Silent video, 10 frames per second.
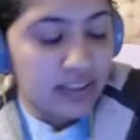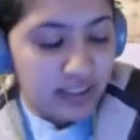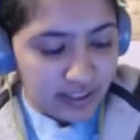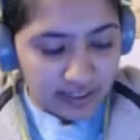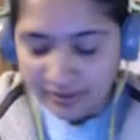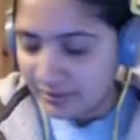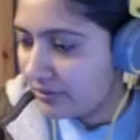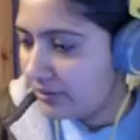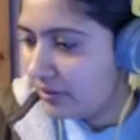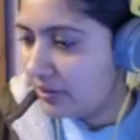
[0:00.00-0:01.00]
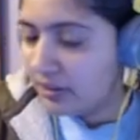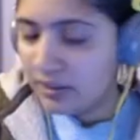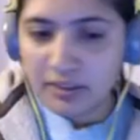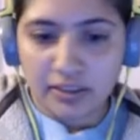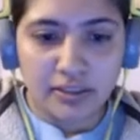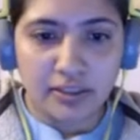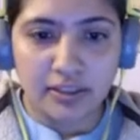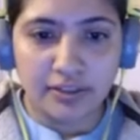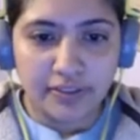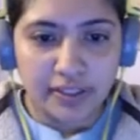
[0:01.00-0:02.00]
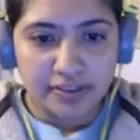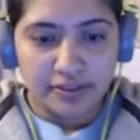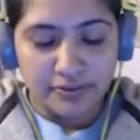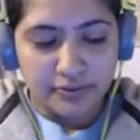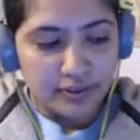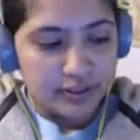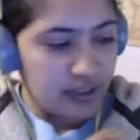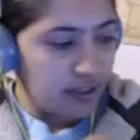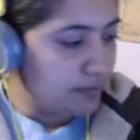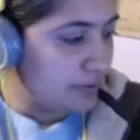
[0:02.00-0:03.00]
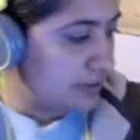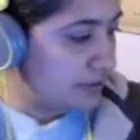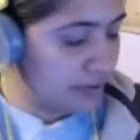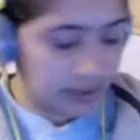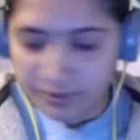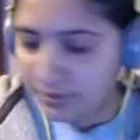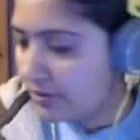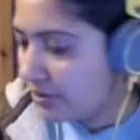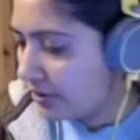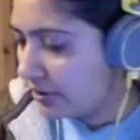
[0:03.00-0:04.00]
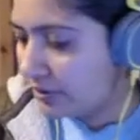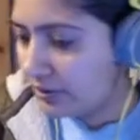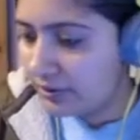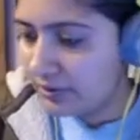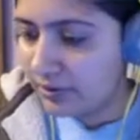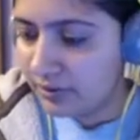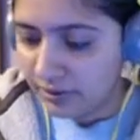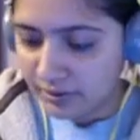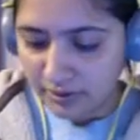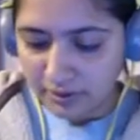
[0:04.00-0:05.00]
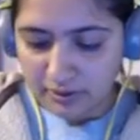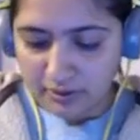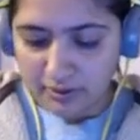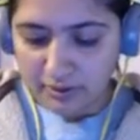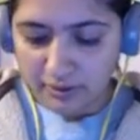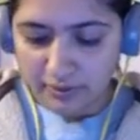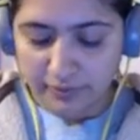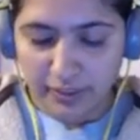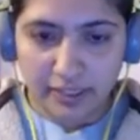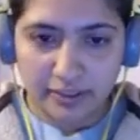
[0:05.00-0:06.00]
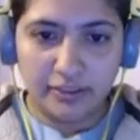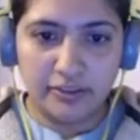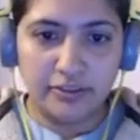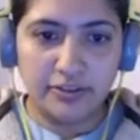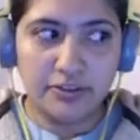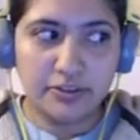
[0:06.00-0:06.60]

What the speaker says: Alright. Everything's in order, and we're going to start the flat colors